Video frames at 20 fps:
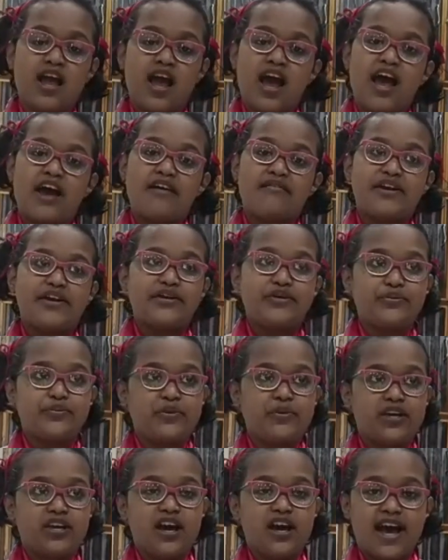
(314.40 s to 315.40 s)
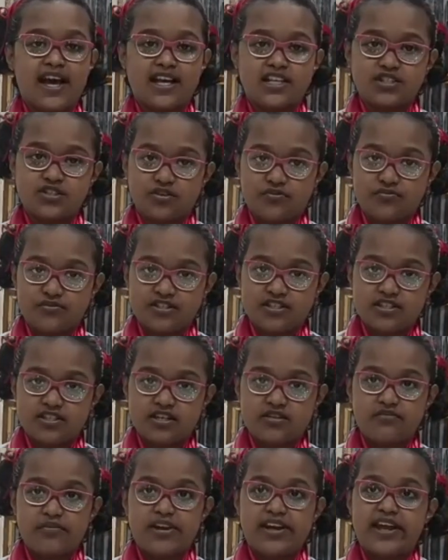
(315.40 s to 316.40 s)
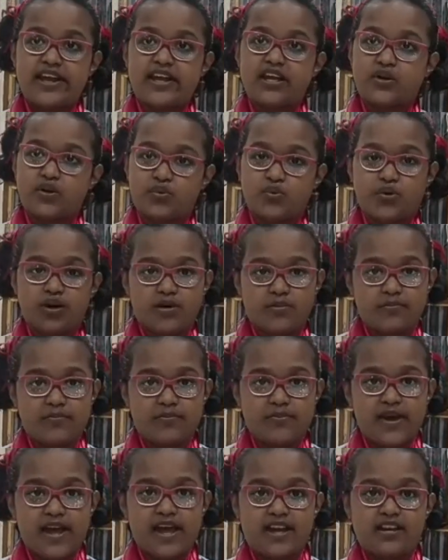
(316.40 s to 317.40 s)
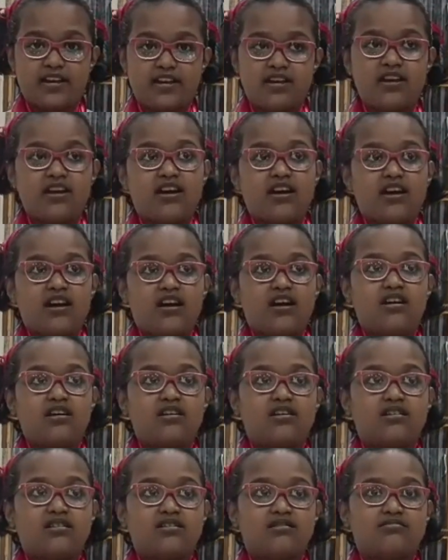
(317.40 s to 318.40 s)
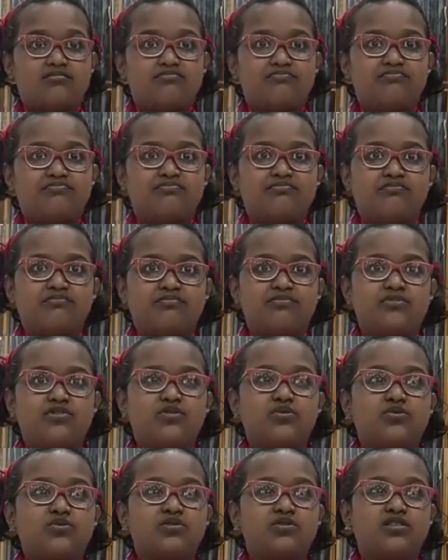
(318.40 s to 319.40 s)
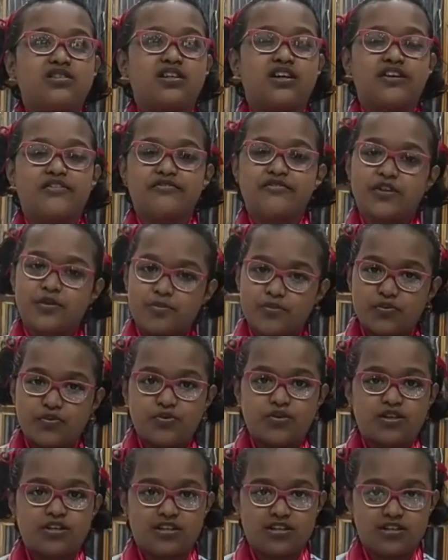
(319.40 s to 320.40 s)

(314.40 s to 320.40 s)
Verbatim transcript: I want to be an I A S officer when I grow up and um, to serve the poor.